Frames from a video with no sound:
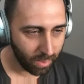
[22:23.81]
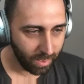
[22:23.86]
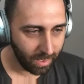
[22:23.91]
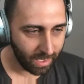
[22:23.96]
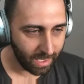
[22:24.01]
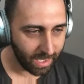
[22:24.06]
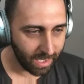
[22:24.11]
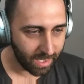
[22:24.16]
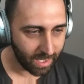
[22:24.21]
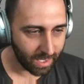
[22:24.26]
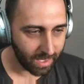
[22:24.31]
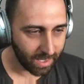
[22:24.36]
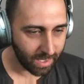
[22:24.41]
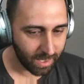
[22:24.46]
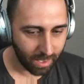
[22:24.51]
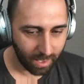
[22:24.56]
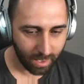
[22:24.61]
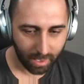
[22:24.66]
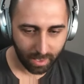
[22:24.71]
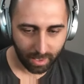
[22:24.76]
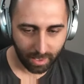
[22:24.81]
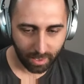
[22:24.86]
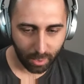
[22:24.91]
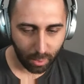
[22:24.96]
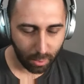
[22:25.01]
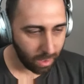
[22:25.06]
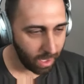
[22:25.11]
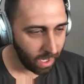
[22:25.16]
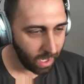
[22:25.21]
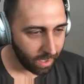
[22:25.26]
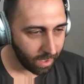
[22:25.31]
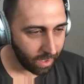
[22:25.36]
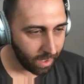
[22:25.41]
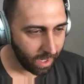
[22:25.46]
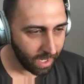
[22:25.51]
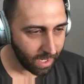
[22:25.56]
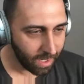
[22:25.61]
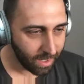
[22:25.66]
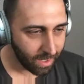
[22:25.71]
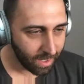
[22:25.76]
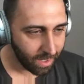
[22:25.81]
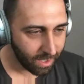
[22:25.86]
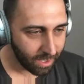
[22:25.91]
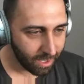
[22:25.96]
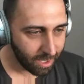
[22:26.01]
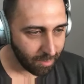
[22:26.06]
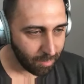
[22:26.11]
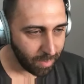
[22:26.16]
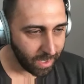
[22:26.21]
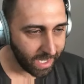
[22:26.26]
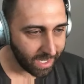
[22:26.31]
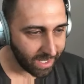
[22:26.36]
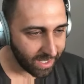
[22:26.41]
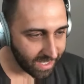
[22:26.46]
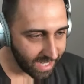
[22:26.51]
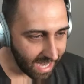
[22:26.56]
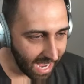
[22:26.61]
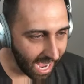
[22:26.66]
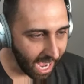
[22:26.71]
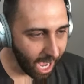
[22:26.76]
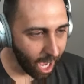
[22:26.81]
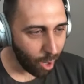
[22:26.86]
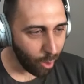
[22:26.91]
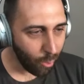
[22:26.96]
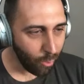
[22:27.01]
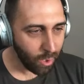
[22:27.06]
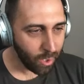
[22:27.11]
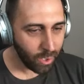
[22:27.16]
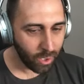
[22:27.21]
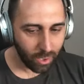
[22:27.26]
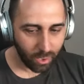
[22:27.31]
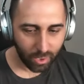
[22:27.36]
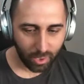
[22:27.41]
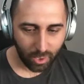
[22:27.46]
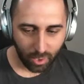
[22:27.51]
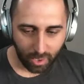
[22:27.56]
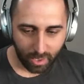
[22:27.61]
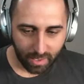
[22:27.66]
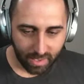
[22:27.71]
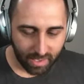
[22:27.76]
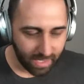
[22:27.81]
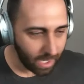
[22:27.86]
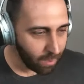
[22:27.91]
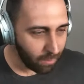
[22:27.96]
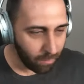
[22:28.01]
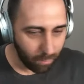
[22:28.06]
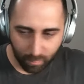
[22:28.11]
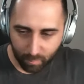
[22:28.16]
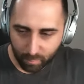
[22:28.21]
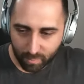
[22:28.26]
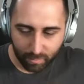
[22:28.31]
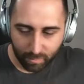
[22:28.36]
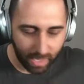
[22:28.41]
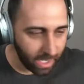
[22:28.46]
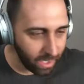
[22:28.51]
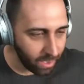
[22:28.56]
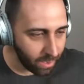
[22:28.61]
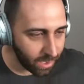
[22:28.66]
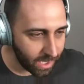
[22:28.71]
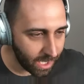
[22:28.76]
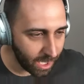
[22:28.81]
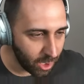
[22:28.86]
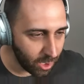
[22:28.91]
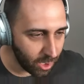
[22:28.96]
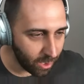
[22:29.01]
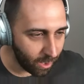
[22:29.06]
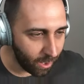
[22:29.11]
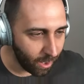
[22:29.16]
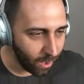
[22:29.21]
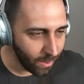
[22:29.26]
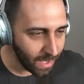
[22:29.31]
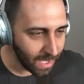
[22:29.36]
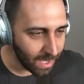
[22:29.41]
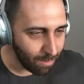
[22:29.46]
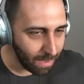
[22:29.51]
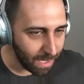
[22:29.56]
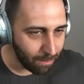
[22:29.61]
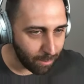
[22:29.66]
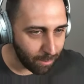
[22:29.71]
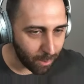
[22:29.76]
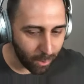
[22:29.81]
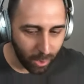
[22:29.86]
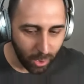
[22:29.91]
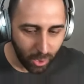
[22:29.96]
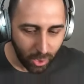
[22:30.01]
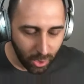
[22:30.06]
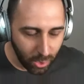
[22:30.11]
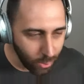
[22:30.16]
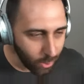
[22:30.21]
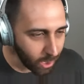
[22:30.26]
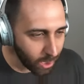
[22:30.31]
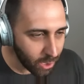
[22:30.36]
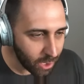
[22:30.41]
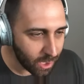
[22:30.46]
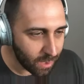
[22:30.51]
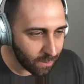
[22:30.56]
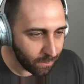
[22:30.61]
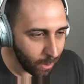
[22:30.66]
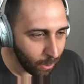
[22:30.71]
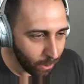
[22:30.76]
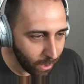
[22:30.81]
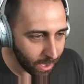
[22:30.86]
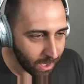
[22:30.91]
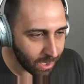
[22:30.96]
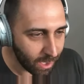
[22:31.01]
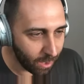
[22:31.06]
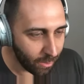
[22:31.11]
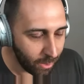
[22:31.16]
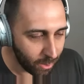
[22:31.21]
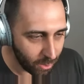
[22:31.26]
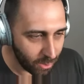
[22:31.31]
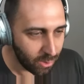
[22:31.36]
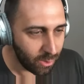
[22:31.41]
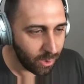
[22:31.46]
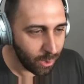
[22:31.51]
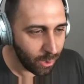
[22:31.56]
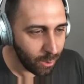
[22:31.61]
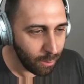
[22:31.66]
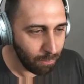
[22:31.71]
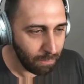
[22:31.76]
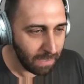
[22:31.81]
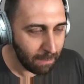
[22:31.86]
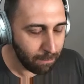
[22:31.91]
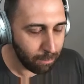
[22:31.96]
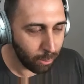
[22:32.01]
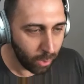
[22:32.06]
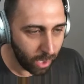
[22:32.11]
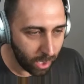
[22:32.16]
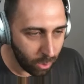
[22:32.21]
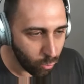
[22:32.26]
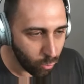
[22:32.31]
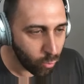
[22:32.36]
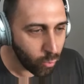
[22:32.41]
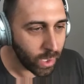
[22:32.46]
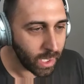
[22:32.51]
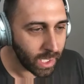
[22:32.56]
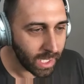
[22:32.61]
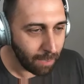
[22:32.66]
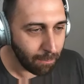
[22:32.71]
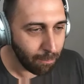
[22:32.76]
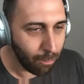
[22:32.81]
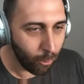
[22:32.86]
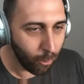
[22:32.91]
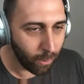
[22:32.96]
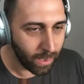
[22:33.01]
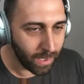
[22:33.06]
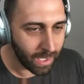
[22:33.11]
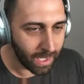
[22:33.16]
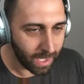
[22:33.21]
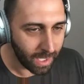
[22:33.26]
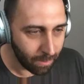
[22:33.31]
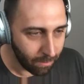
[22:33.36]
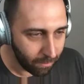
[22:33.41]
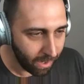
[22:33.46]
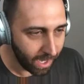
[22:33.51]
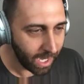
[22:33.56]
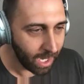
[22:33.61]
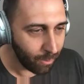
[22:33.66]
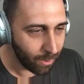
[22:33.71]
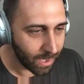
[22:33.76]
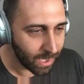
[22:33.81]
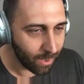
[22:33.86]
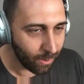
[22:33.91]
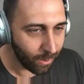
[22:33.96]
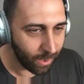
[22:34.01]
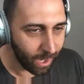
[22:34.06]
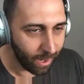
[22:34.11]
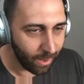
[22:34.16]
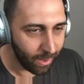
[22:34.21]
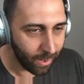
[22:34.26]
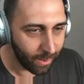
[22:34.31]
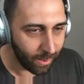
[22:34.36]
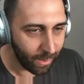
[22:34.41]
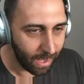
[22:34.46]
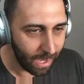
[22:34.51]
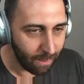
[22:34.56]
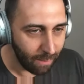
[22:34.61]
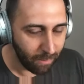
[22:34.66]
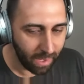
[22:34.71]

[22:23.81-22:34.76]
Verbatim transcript: He says, you thank God, because now instead of dividing your attention to all these people, you can just focus on those 2 people and really pour into them, find out what's going on in their life.